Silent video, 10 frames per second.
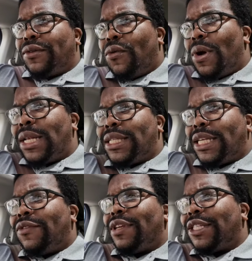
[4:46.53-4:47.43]
I saw one
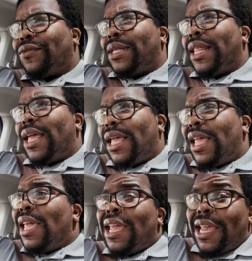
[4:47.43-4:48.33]
TV screen there.
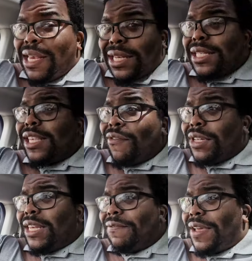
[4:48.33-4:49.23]
It is a
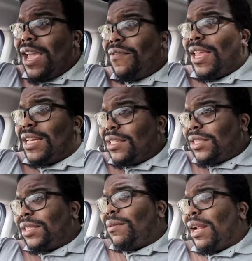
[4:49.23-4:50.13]
75
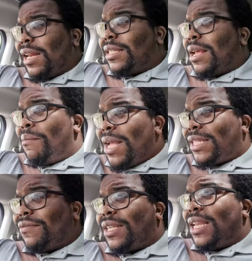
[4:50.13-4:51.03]
inch, and it's a
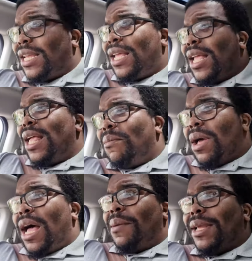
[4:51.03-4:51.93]
massive thing.
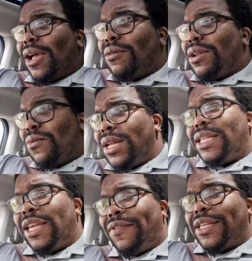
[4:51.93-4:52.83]
But um, yeah, only the
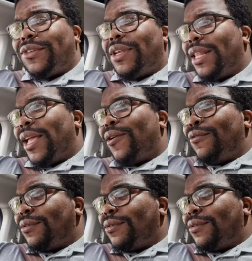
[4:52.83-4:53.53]
one TV screen there.